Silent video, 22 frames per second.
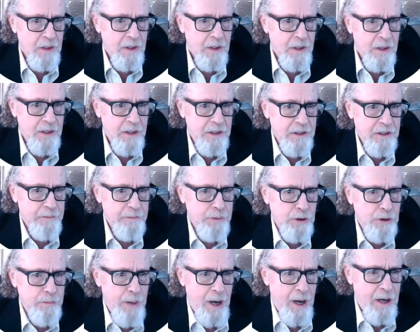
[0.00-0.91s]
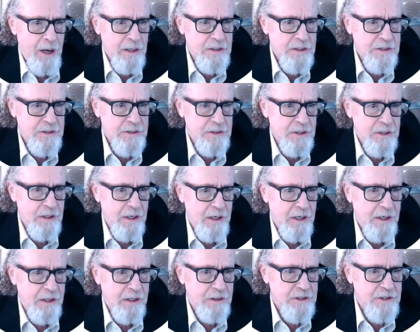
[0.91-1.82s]
In the blue box,
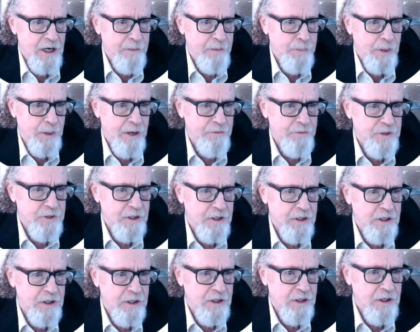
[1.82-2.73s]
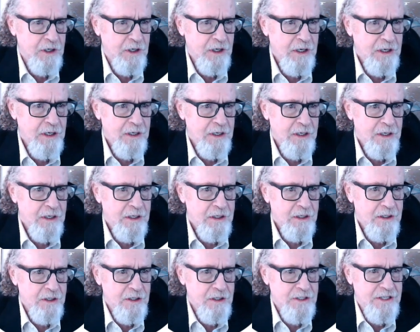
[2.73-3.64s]
top left,
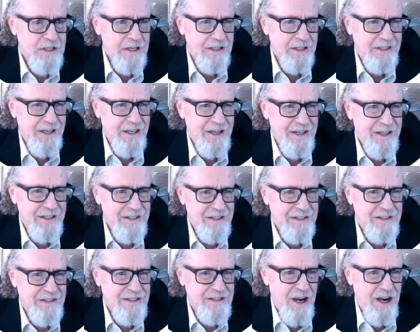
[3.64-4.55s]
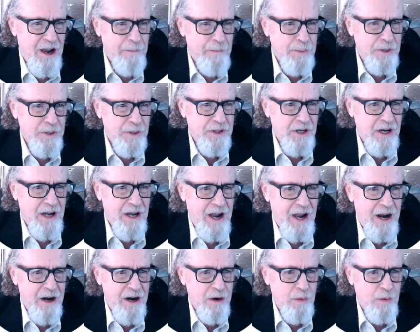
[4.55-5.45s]
you see at the top of the
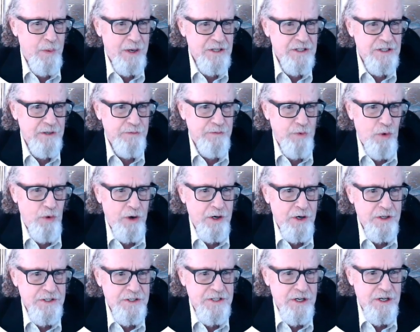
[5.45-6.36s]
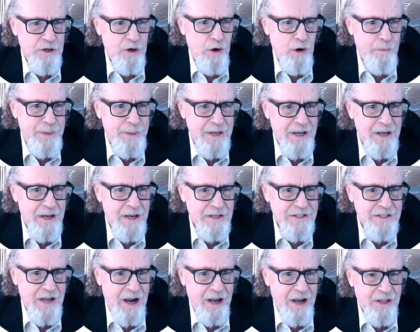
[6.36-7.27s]
higher reservoir is 0
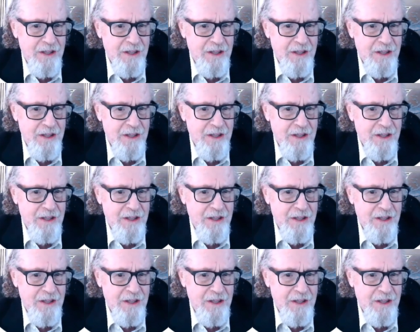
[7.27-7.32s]
psi.